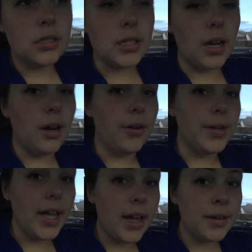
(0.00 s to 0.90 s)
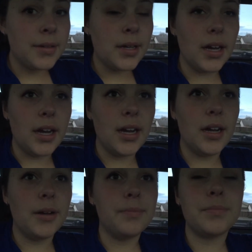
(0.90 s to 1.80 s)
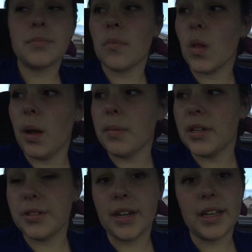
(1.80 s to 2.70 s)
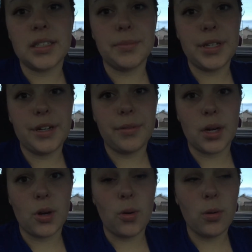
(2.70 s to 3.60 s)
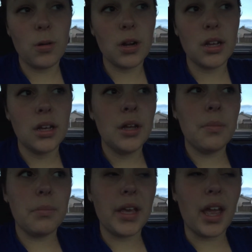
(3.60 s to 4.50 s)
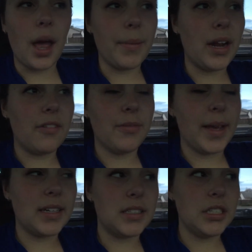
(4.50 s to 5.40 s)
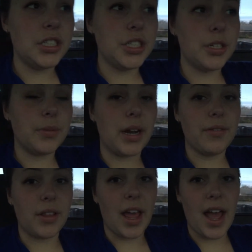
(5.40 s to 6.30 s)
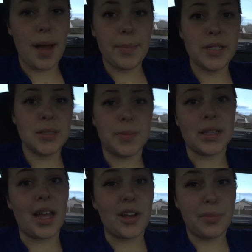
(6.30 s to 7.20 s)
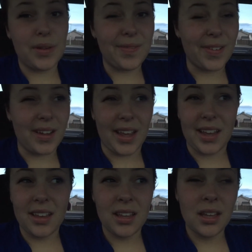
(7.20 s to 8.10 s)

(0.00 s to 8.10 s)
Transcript: So yeah, um, I'm gonna try to get somebody to record me coming out from anesthesia whenever that happens, but that could be for like